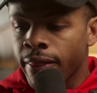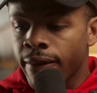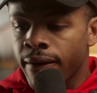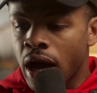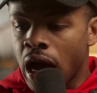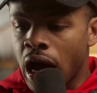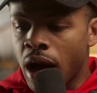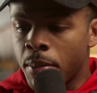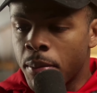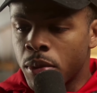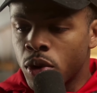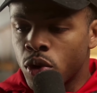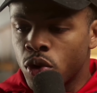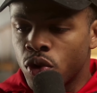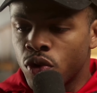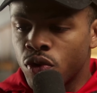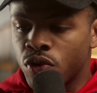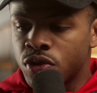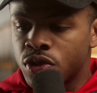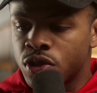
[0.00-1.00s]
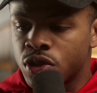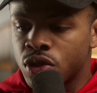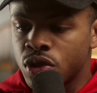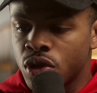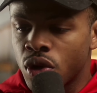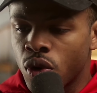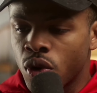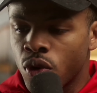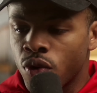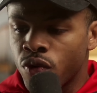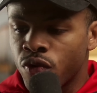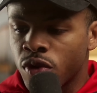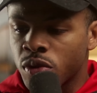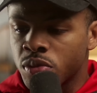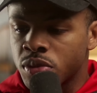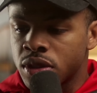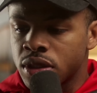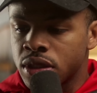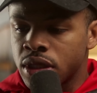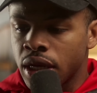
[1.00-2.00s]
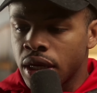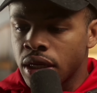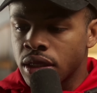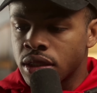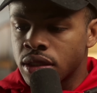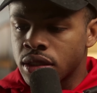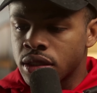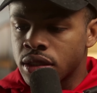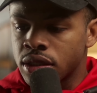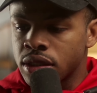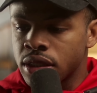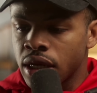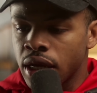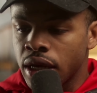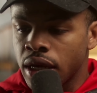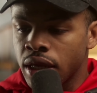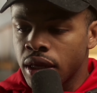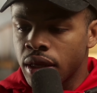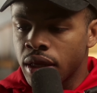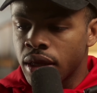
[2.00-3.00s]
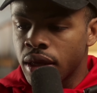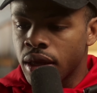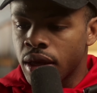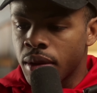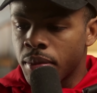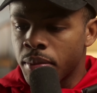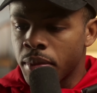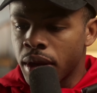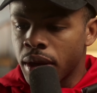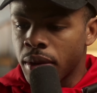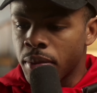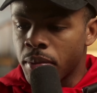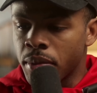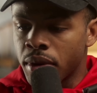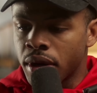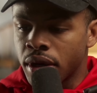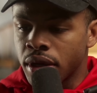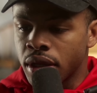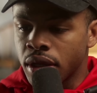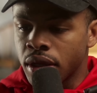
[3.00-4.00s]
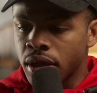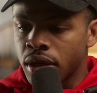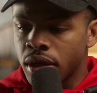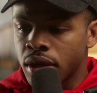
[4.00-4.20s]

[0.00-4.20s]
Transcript: I move snow from state to state and make money